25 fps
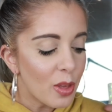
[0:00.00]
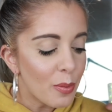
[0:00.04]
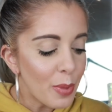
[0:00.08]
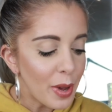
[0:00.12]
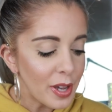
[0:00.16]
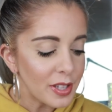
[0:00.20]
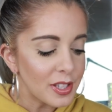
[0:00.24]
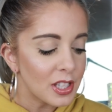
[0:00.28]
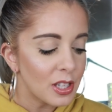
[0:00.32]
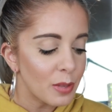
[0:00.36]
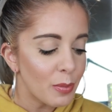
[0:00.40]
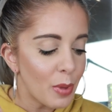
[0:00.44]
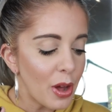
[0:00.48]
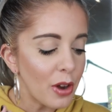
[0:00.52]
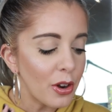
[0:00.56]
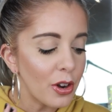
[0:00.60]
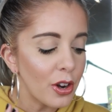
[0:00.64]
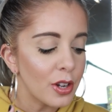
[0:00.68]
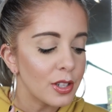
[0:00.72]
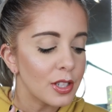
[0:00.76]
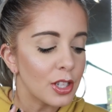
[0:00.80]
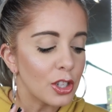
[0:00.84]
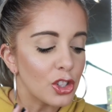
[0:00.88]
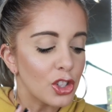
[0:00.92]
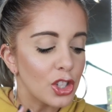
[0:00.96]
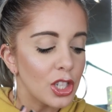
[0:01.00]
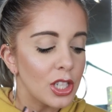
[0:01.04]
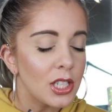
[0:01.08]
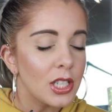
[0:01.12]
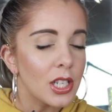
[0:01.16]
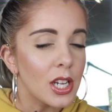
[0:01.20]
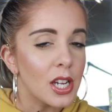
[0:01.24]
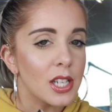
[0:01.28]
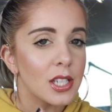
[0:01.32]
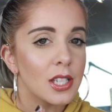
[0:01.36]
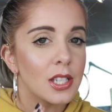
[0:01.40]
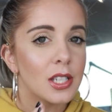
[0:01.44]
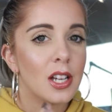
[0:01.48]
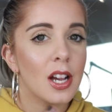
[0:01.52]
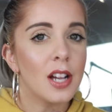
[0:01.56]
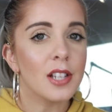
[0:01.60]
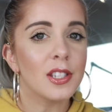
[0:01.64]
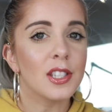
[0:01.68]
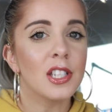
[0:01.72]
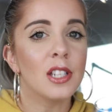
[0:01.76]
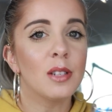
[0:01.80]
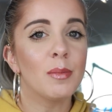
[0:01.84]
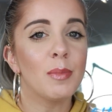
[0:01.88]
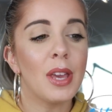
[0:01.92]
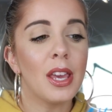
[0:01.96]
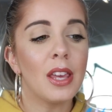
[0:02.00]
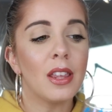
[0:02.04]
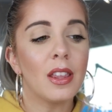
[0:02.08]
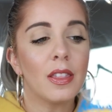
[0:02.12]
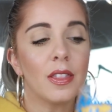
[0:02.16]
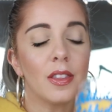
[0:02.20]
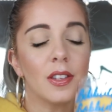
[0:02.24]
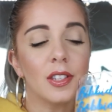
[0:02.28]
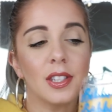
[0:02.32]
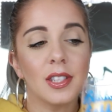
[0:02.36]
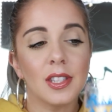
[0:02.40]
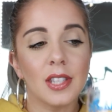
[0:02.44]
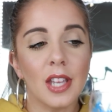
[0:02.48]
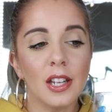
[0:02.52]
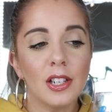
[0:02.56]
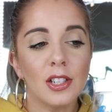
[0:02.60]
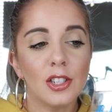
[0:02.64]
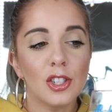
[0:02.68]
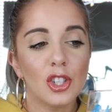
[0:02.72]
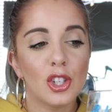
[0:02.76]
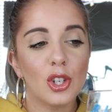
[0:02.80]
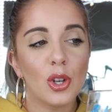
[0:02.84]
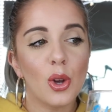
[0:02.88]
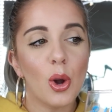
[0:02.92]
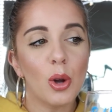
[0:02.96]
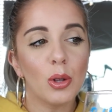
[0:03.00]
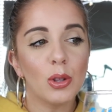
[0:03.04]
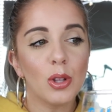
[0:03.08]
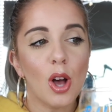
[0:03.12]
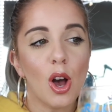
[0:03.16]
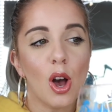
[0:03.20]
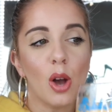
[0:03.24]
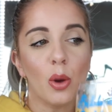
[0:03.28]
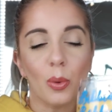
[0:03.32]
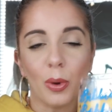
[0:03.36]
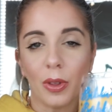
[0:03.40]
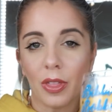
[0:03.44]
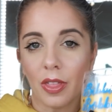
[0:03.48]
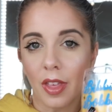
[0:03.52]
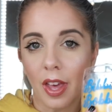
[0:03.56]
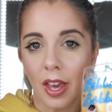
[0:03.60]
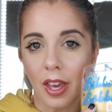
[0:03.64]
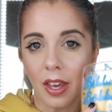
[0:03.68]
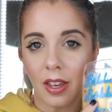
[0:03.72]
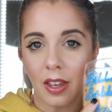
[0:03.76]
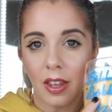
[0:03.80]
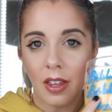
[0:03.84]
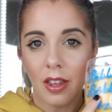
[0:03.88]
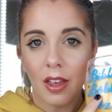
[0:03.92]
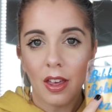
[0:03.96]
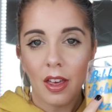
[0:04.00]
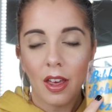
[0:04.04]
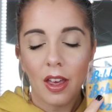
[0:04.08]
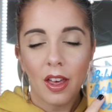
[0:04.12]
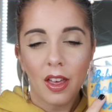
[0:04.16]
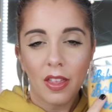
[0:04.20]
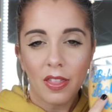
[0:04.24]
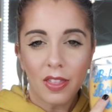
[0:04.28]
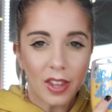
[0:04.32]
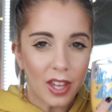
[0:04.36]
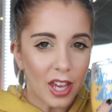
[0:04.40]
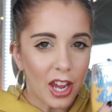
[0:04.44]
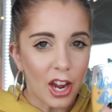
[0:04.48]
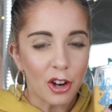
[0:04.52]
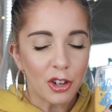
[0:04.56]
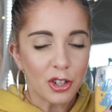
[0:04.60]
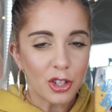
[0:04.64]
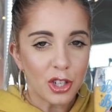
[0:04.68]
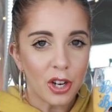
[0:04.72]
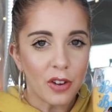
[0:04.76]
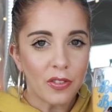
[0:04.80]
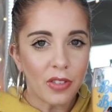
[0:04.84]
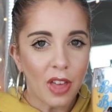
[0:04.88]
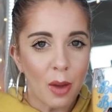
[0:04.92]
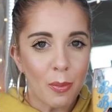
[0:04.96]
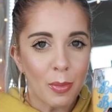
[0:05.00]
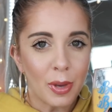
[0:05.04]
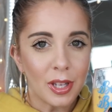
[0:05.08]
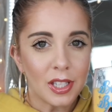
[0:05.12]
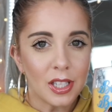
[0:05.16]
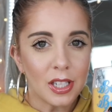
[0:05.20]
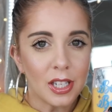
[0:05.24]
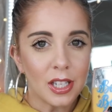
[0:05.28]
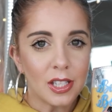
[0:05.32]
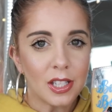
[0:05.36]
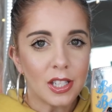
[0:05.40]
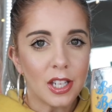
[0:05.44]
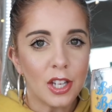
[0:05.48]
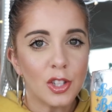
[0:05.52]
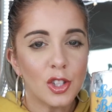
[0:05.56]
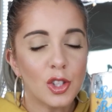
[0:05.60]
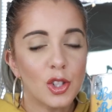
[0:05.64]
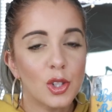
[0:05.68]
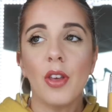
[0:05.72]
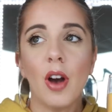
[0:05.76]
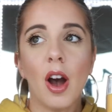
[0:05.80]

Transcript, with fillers: the best thing about her is that she does custom make the scent to go along with like the character, if that makes any sense.